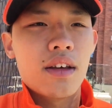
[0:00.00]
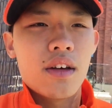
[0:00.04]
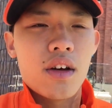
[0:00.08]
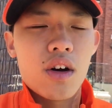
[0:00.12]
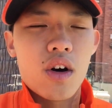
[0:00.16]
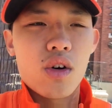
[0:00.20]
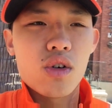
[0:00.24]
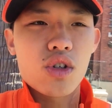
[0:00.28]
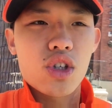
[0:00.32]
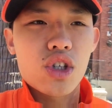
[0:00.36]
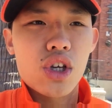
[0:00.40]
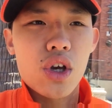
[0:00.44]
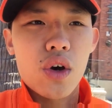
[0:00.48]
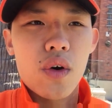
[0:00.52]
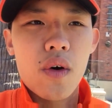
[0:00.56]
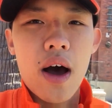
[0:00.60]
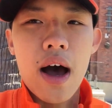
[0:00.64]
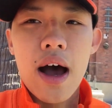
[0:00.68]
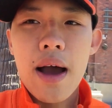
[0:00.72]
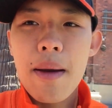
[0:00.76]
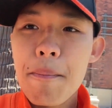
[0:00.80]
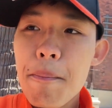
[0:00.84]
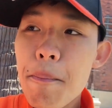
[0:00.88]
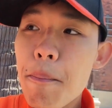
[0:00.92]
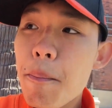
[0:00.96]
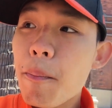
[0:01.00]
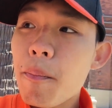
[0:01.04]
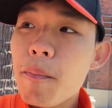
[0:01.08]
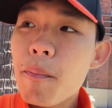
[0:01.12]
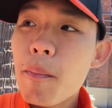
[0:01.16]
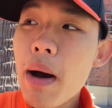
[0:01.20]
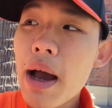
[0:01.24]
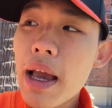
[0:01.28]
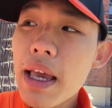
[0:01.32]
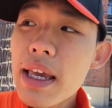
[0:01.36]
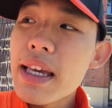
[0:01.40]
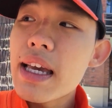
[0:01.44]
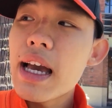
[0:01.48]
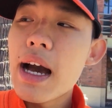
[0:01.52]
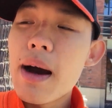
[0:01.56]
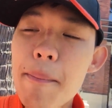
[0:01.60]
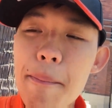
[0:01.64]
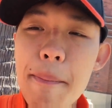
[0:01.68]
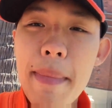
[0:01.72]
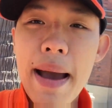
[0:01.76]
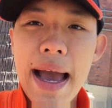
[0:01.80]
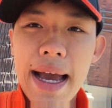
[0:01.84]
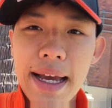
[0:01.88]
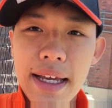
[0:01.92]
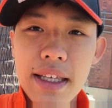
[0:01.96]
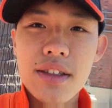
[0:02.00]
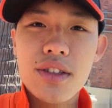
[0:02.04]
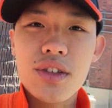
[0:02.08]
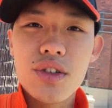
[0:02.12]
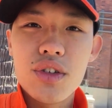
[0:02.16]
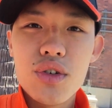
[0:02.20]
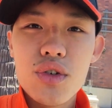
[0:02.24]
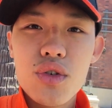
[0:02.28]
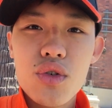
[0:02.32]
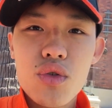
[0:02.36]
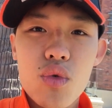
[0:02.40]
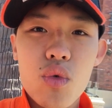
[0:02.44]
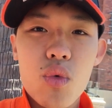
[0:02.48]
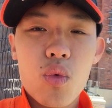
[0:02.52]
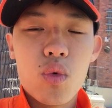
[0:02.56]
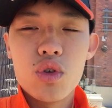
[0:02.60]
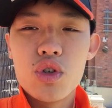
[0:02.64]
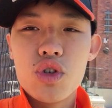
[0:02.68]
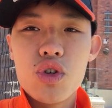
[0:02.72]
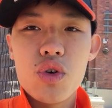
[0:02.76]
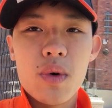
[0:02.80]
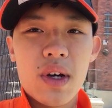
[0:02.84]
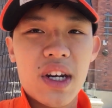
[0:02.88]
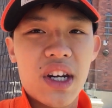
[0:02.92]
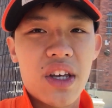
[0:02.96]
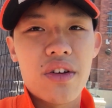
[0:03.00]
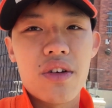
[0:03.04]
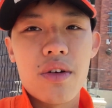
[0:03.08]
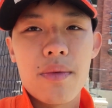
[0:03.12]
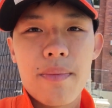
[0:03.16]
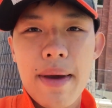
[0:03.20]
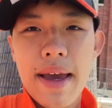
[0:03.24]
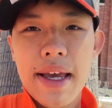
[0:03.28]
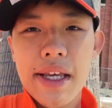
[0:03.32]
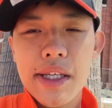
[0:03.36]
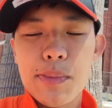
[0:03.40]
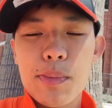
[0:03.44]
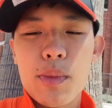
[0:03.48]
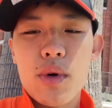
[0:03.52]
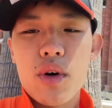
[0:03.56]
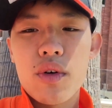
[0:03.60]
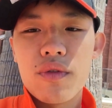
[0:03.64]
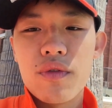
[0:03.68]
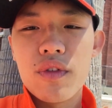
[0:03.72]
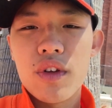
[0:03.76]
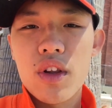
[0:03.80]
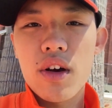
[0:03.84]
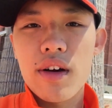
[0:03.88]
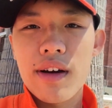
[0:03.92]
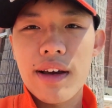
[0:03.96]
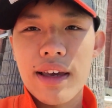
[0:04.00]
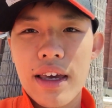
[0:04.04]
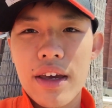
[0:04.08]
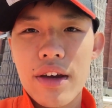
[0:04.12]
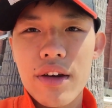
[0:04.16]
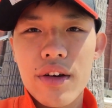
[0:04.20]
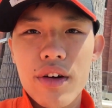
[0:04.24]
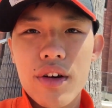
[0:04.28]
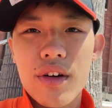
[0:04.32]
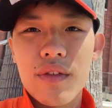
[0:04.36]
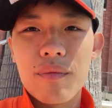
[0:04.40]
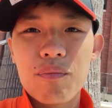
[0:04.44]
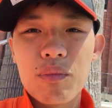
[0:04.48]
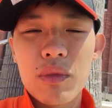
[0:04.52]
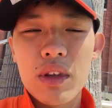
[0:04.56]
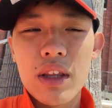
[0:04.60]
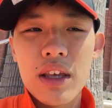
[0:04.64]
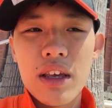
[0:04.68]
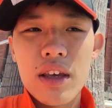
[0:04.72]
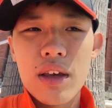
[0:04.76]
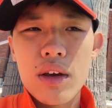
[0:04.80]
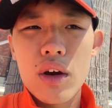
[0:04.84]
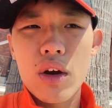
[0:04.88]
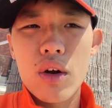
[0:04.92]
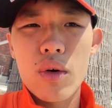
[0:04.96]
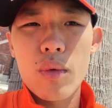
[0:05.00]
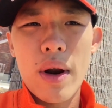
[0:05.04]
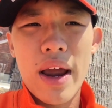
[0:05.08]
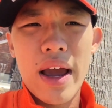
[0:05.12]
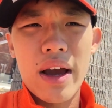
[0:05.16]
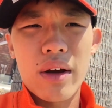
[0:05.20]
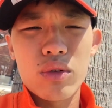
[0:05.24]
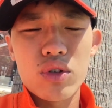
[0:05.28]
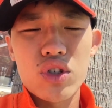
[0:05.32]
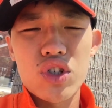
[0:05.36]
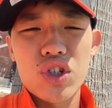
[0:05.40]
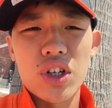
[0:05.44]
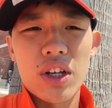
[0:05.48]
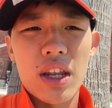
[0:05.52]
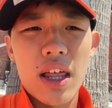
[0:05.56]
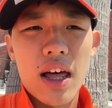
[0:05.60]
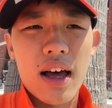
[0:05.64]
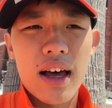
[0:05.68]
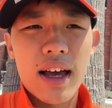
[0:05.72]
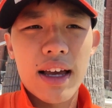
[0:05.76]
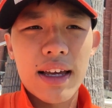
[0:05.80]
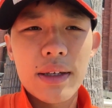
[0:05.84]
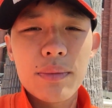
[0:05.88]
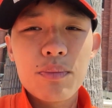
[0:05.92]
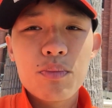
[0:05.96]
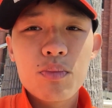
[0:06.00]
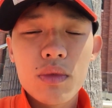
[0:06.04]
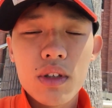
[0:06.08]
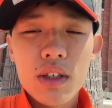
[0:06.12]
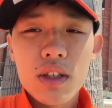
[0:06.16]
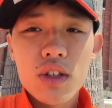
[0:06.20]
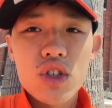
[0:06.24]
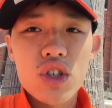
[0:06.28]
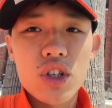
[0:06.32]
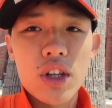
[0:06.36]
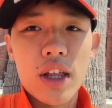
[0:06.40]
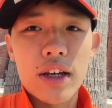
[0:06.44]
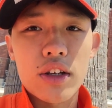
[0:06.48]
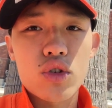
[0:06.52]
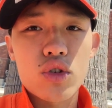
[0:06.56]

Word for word: also I might come back to do another baseball vlog here around July July